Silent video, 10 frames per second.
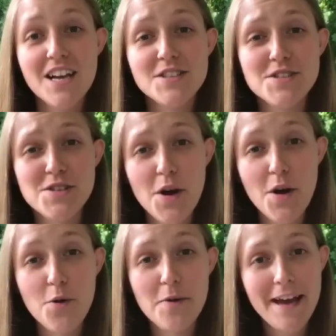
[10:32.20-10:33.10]

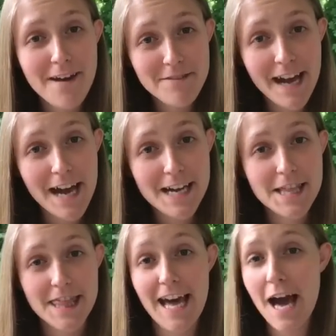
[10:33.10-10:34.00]
So we haven't had
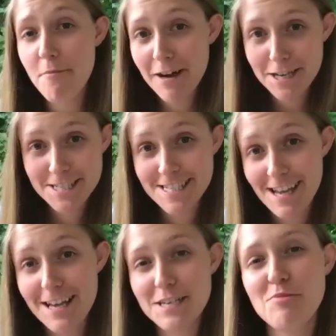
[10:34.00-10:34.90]
that much
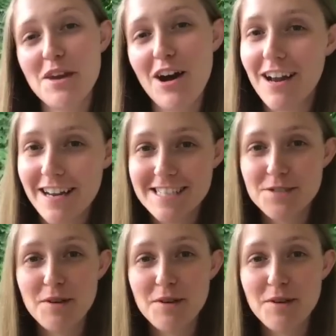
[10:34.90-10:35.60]
sun, to be honest.